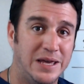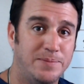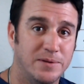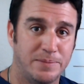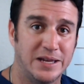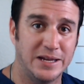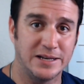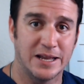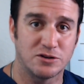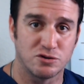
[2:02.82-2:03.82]
PEEP
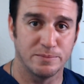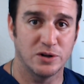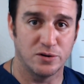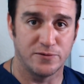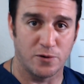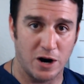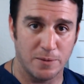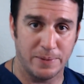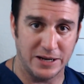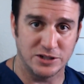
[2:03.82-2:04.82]
being detrimental for
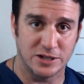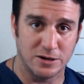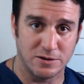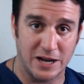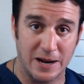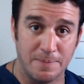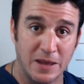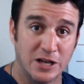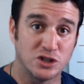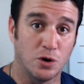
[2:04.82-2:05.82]
our patient, okay?
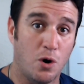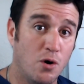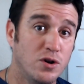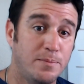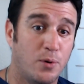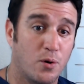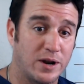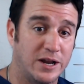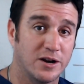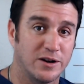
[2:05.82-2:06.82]
So on the
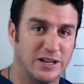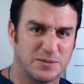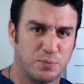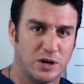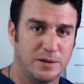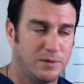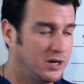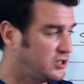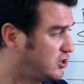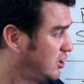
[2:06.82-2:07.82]
board here is pretty
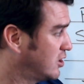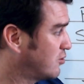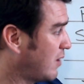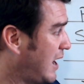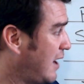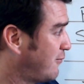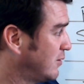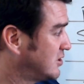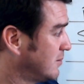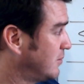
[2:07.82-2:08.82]
much a graph
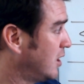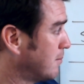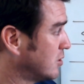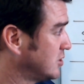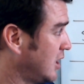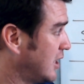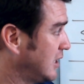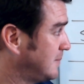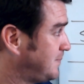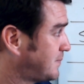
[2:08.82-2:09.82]
with some numbers on
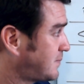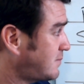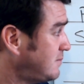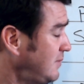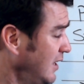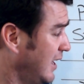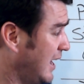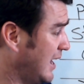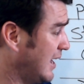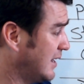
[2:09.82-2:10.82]
it
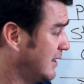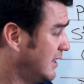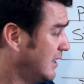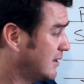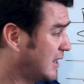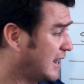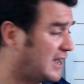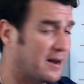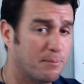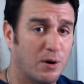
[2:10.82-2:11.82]
and kind of
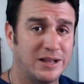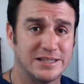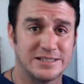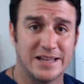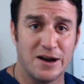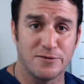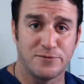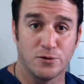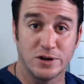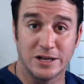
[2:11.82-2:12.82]
kind of break this down
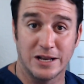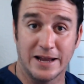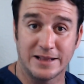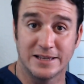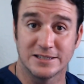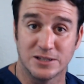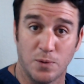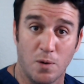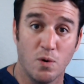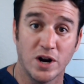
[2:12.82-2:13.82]
for you like this. And
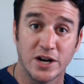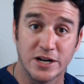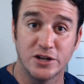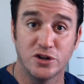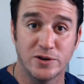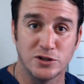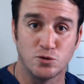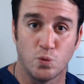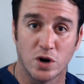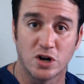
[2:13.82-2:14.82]
what we're going to do is
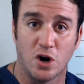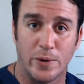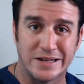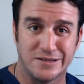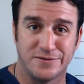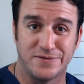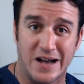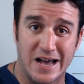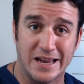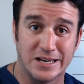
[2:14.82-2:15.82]
we're going to
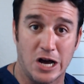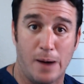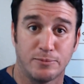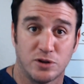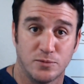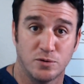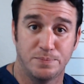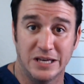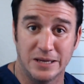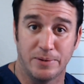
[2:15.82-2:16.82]
find optimal
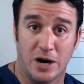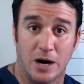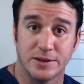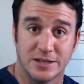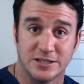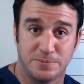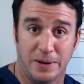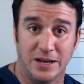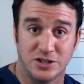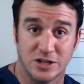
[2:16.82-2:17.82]
PEEP on this
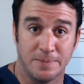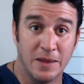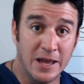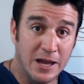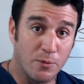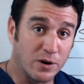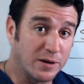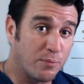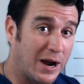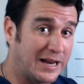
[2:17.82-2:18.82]
patient. We're going
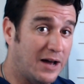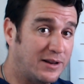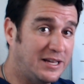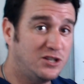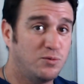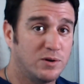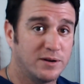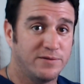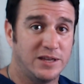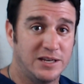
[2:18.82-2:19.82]
to break down each one
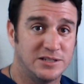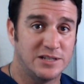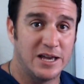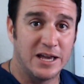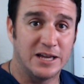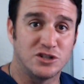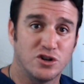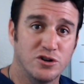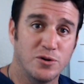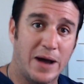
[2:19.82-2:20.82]
of these and
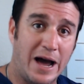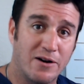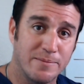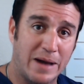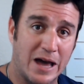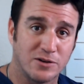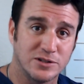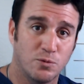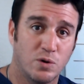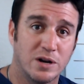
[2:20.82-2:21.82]
show you how it matters
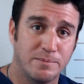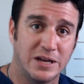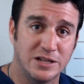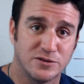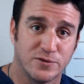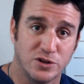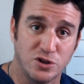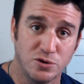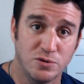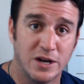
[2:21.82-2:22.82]
and what it means for
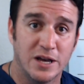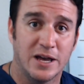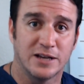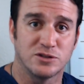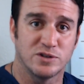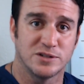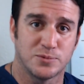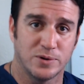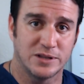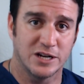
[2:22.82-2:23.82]
you as a
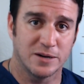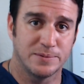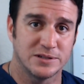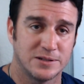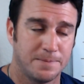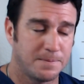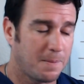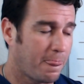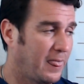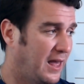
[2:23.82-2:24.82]
respiratory therapist
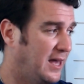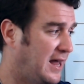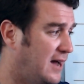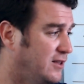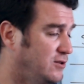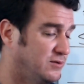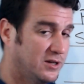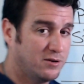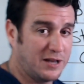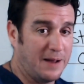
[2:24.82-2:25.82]
and how to use
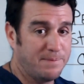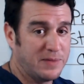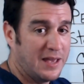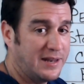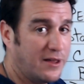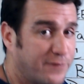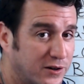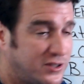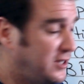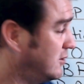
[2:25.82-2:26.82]
it, okay? Now the
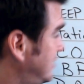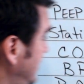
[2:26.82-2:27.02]
first thing you